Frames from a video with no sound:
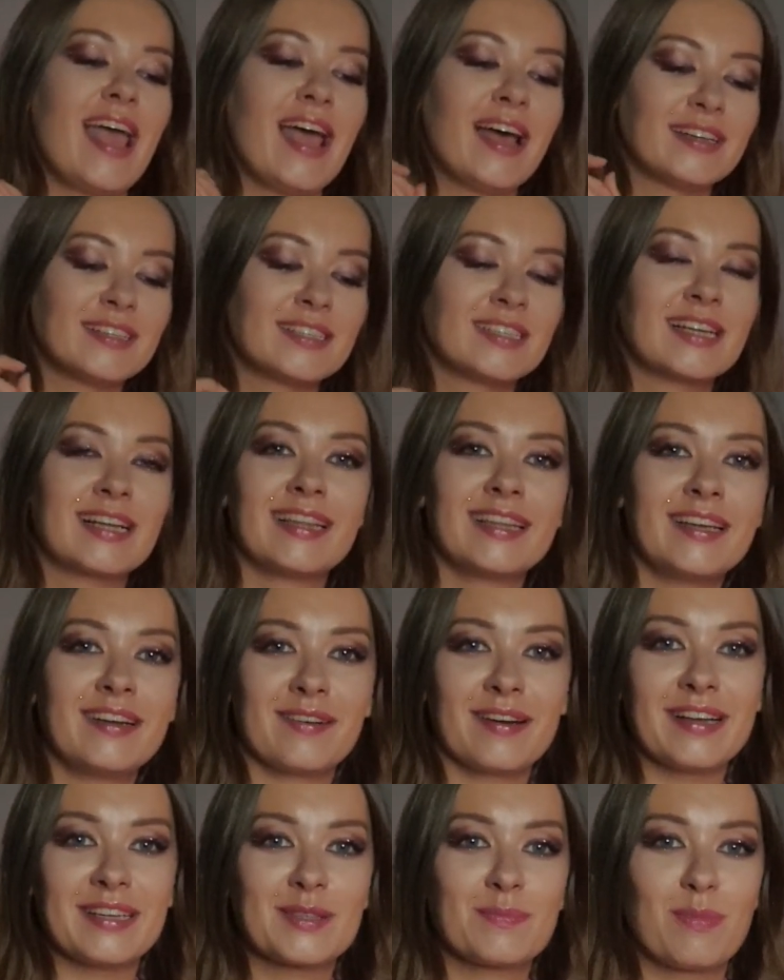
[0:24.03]
as
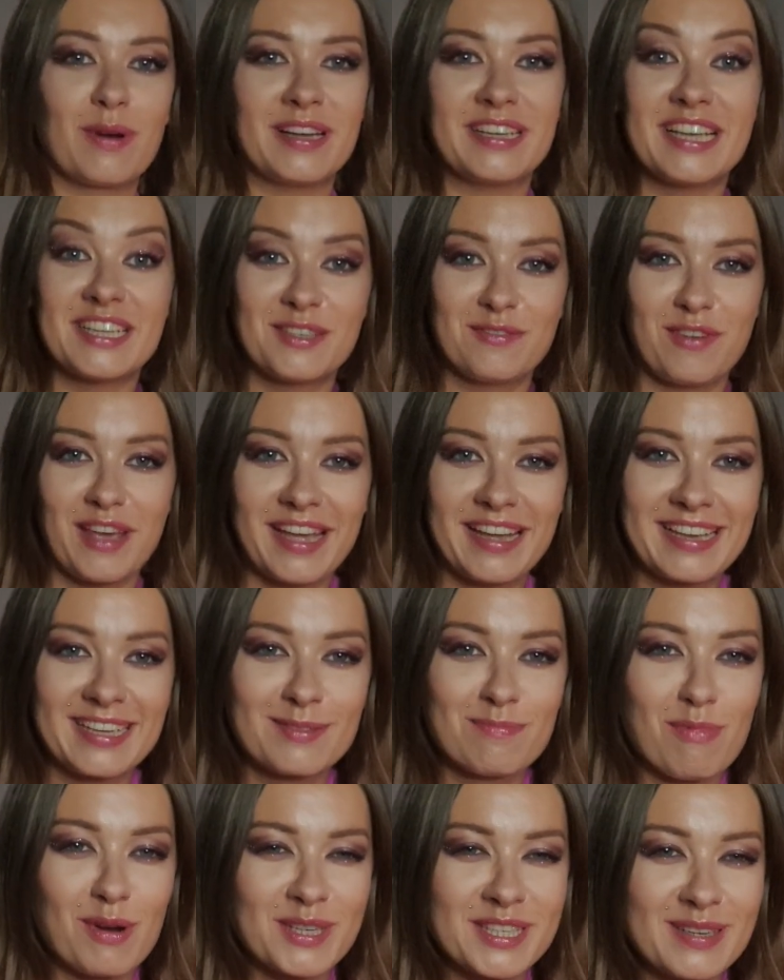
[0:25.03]
clear as vague
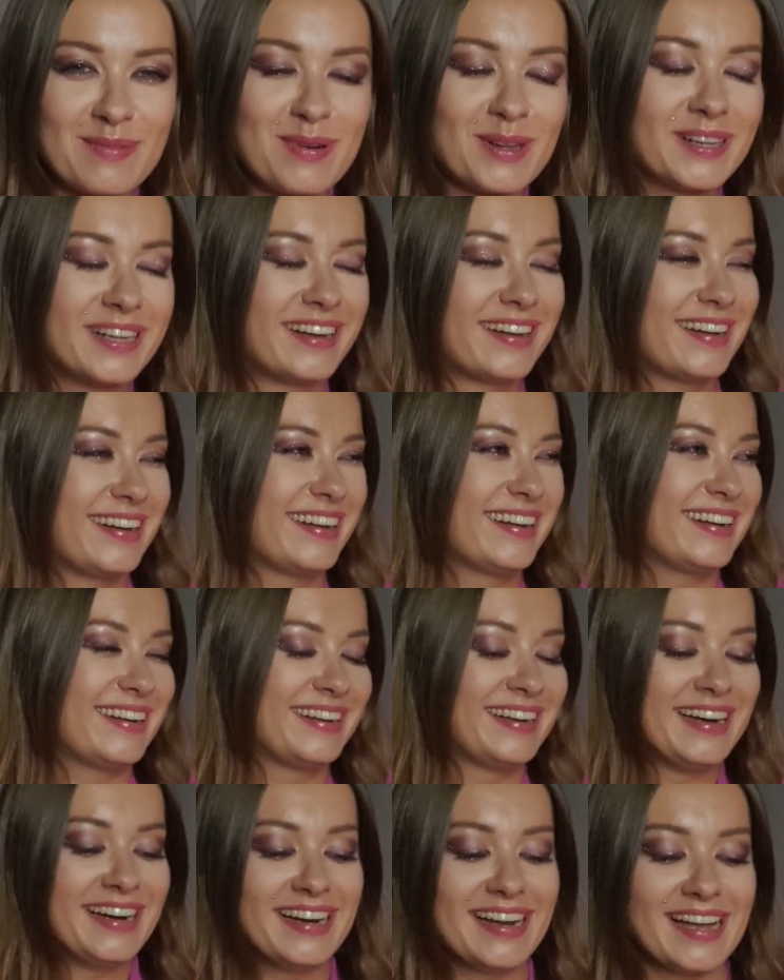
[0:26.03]
as possible.
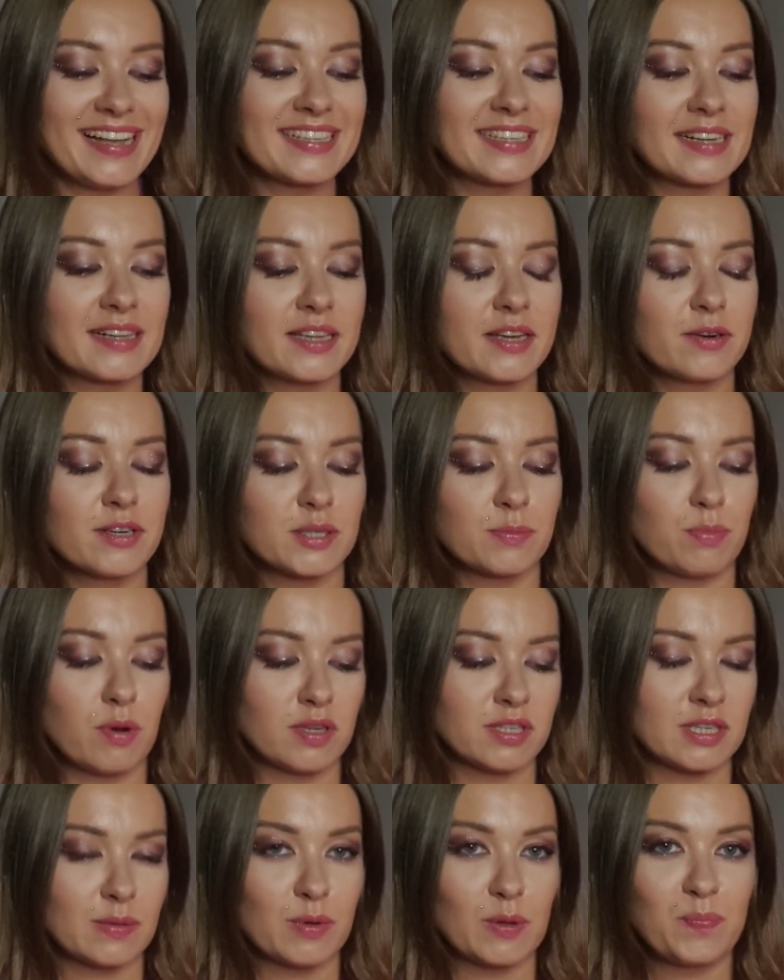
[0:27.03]
As clear as
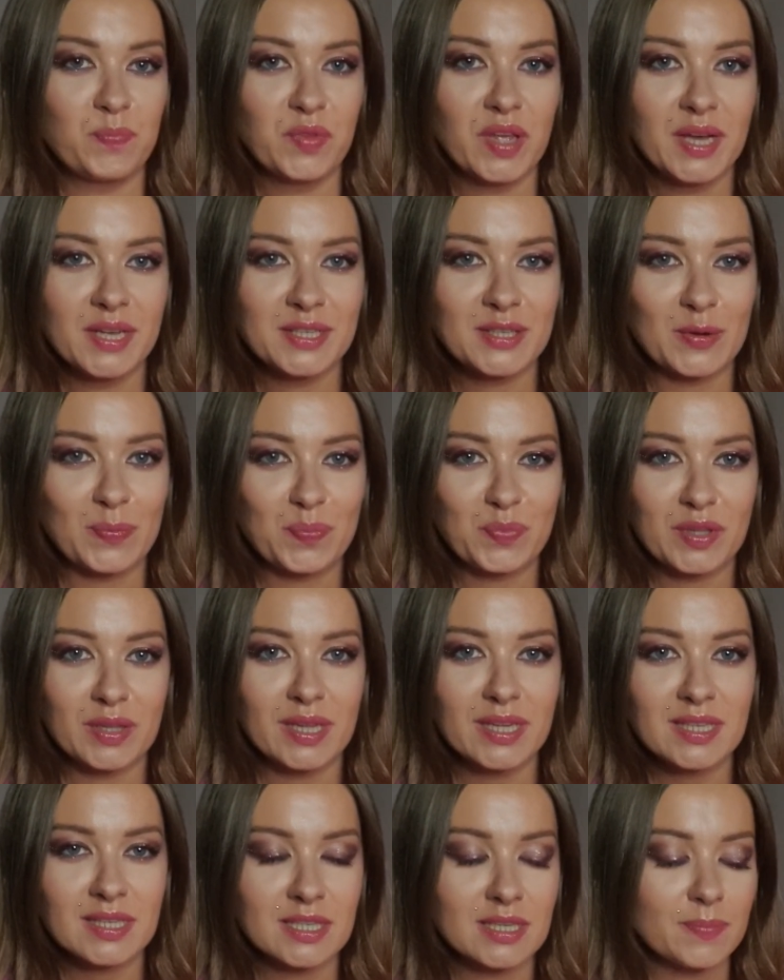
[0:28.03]
possible. So
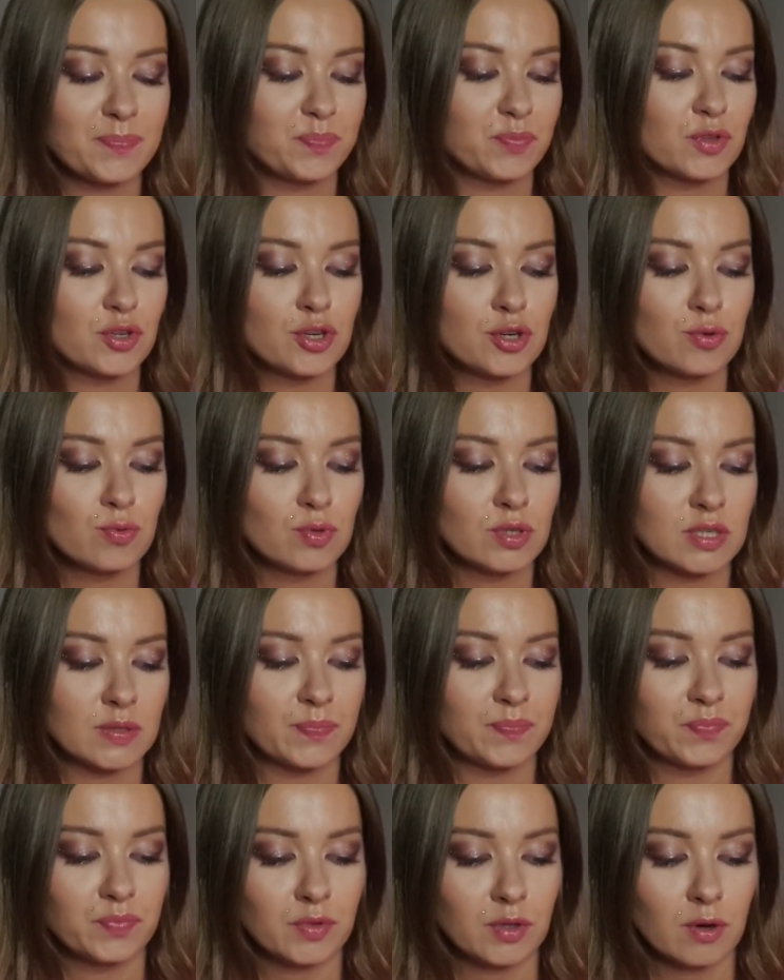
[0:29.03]
let's
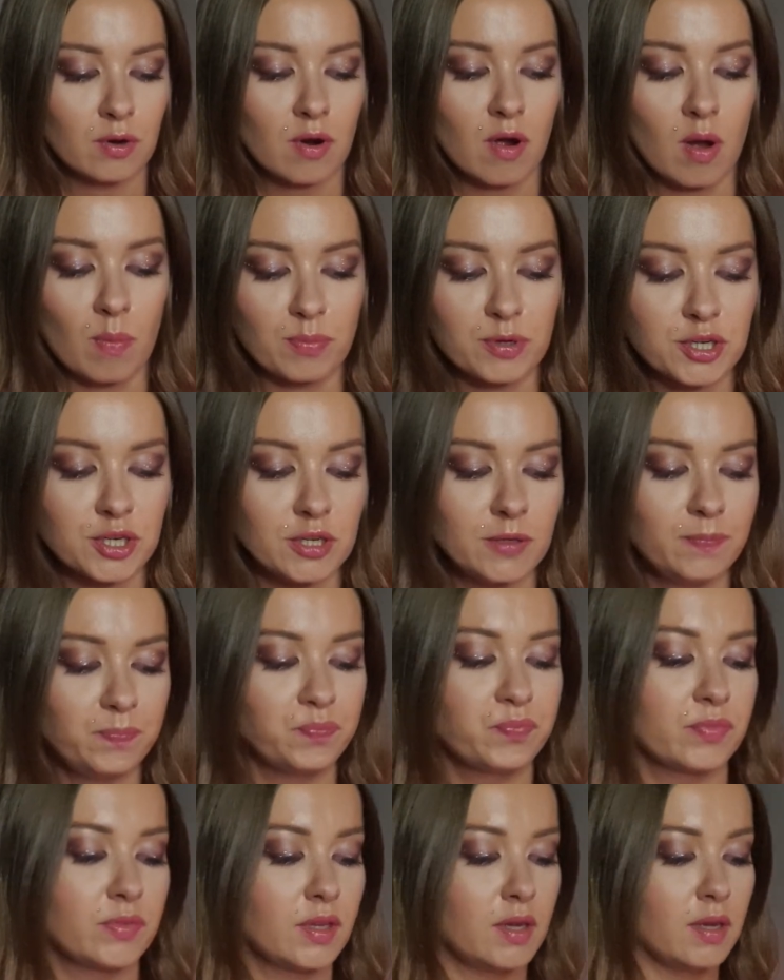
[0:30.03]
choose your option.
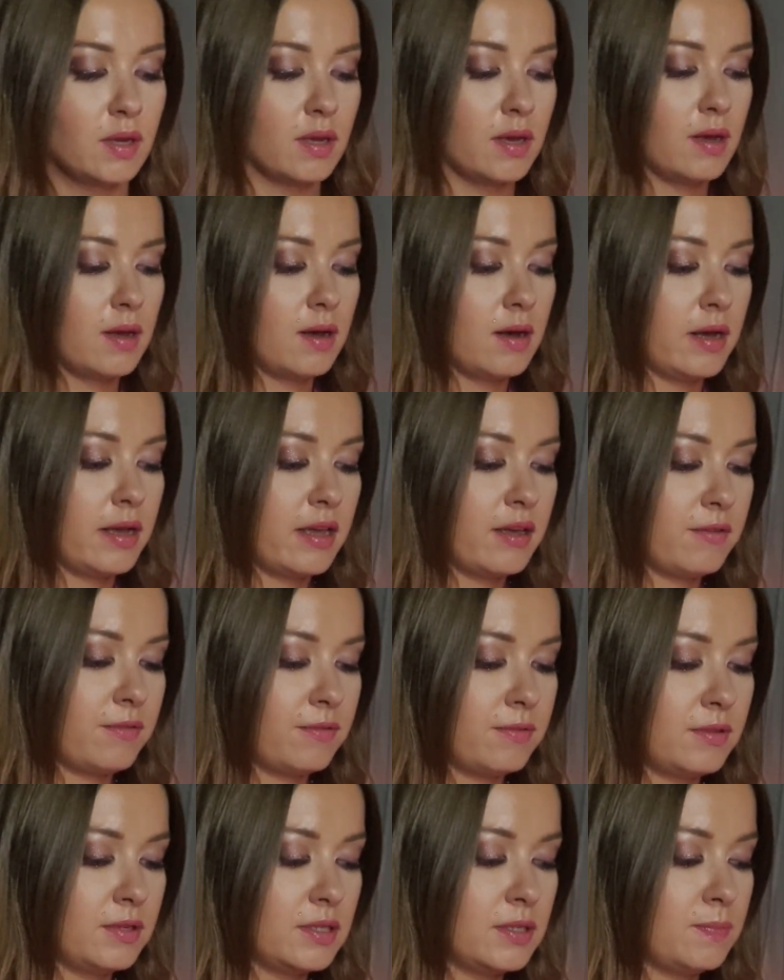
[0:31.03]
I
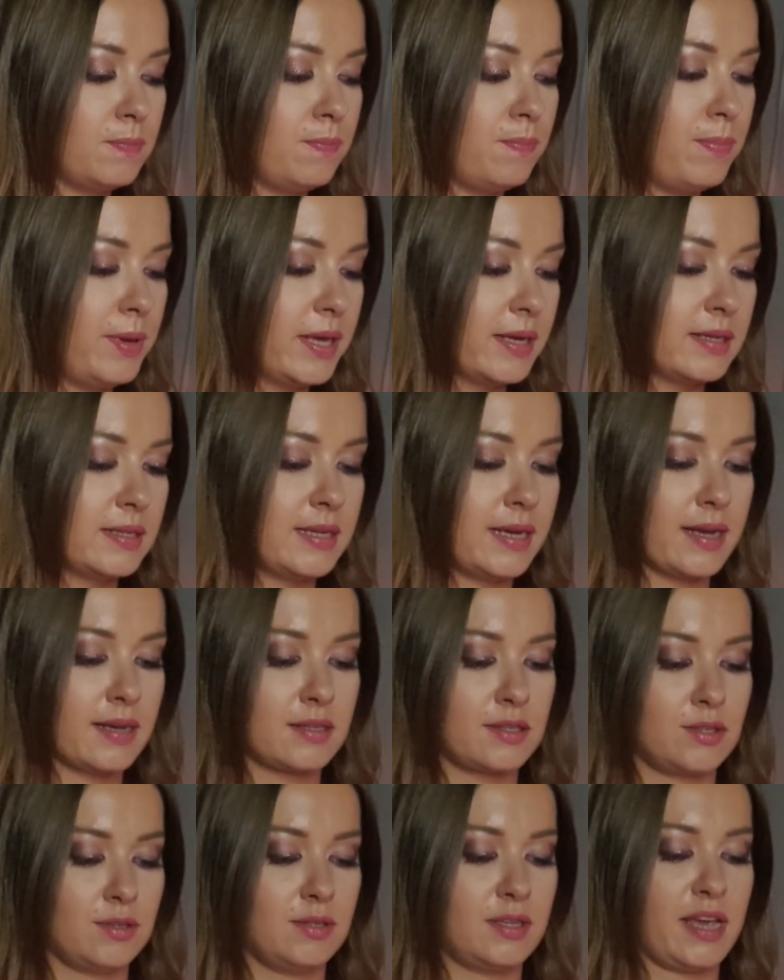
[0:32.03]
have these big
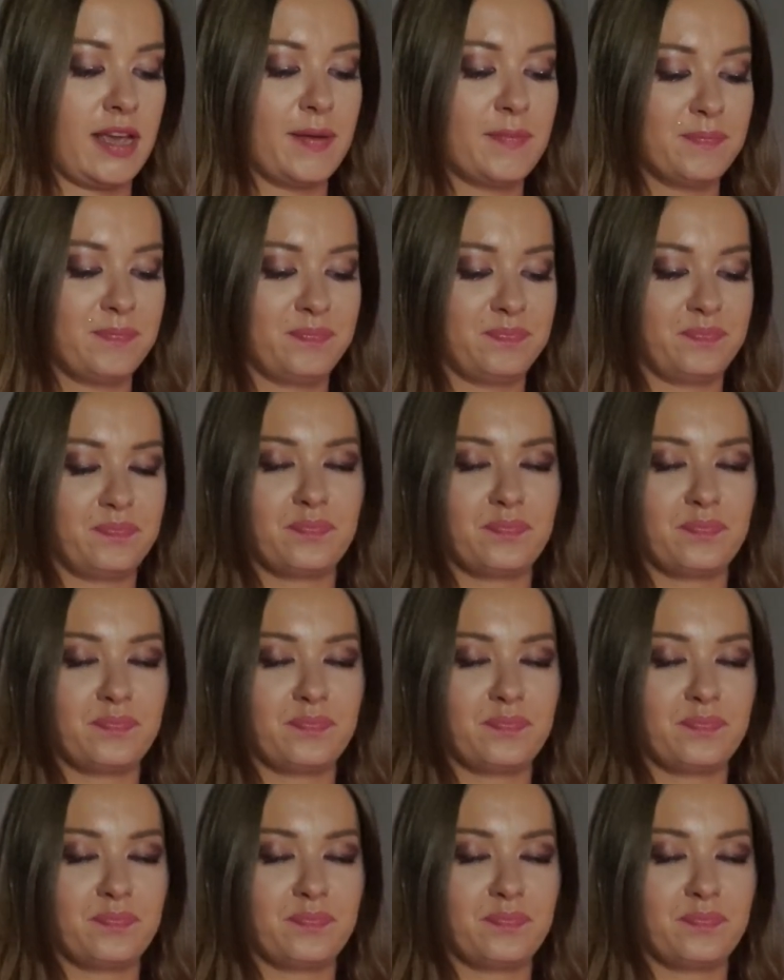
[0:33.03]
decks today,